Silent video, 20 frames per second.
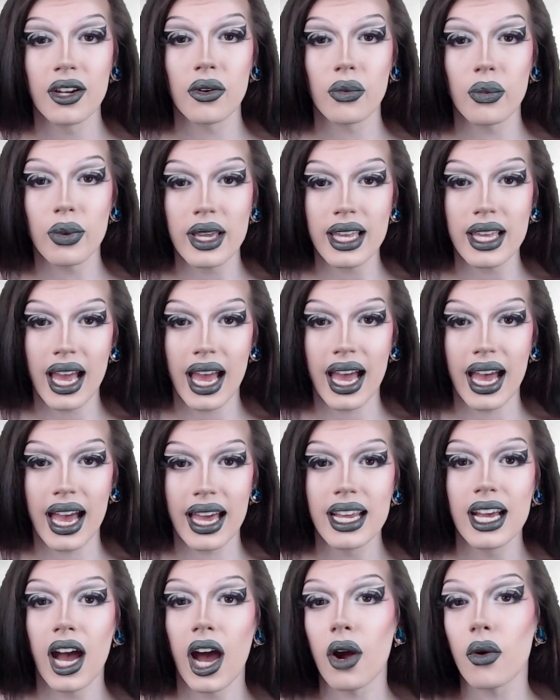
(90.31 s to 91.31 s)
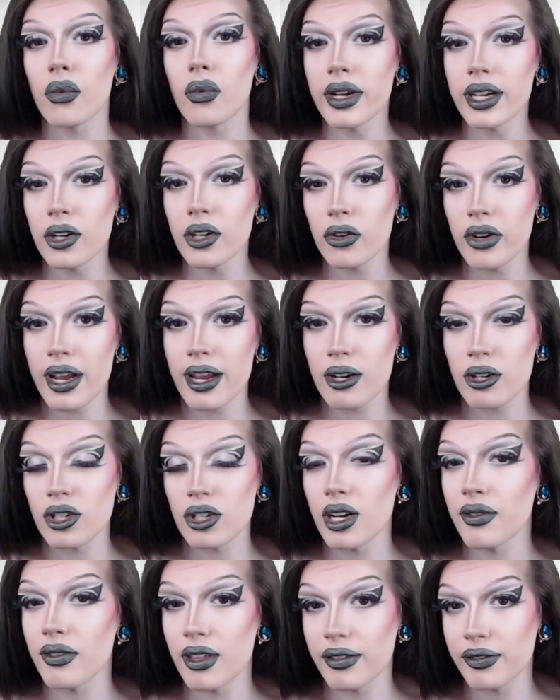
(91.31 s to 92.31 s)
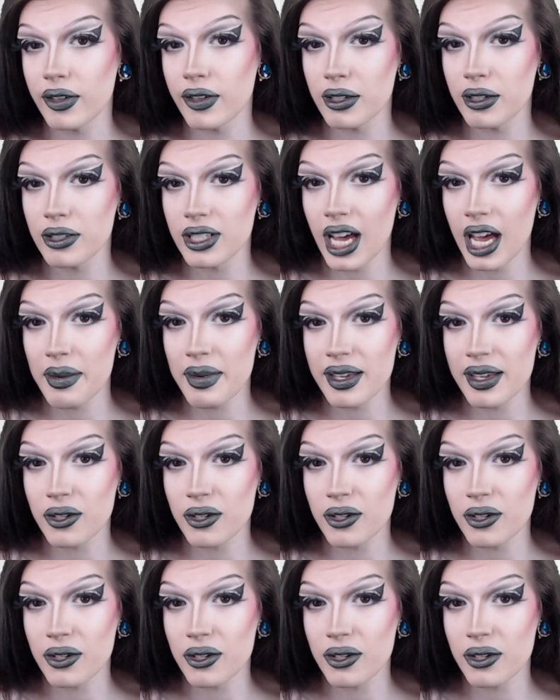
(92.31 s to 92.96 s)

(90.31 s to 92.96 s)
We had a recreation of their first time in